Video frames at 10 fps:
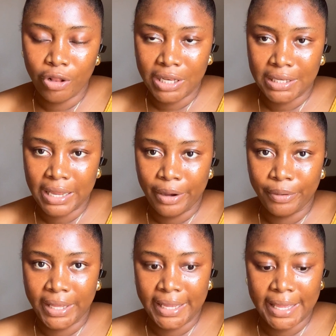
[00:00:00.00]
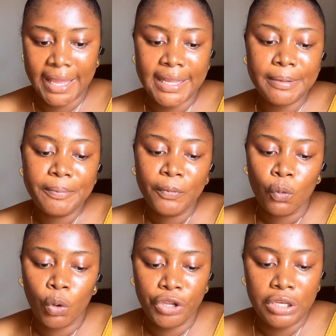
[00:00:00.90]
it down again.
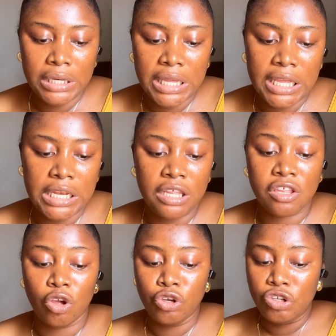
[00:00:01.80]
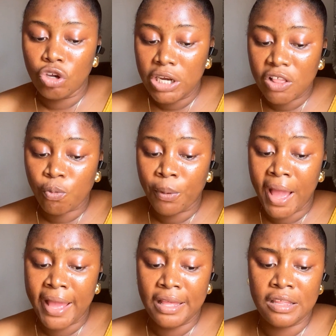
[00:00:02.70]
What you need is your unit
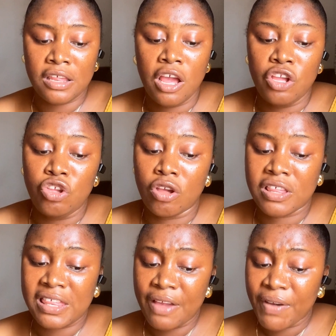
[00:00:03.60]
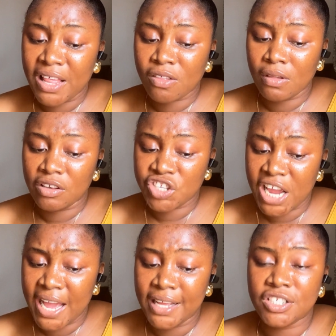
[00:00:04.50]
price, your service
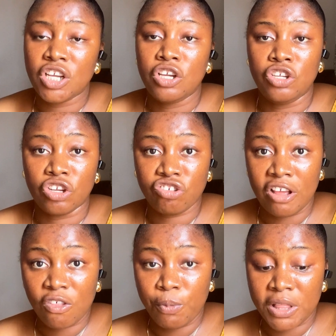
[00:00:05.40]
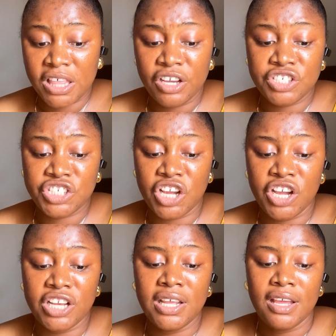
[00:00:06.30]
charge, your
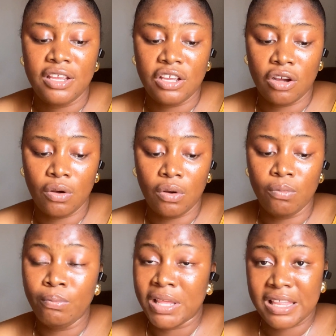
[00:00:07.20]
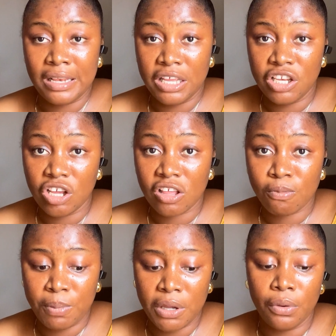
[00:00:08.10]
transportation, your miscellaneous
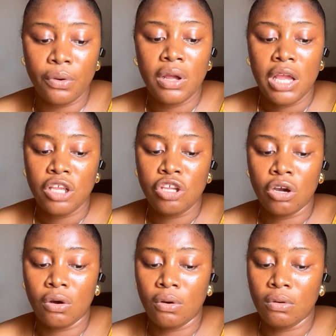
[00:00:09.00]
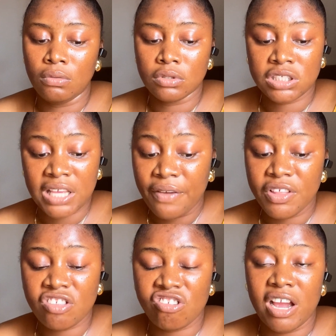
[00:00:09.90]
bill, your
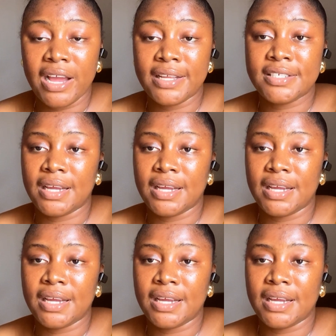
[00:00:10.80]
service charge,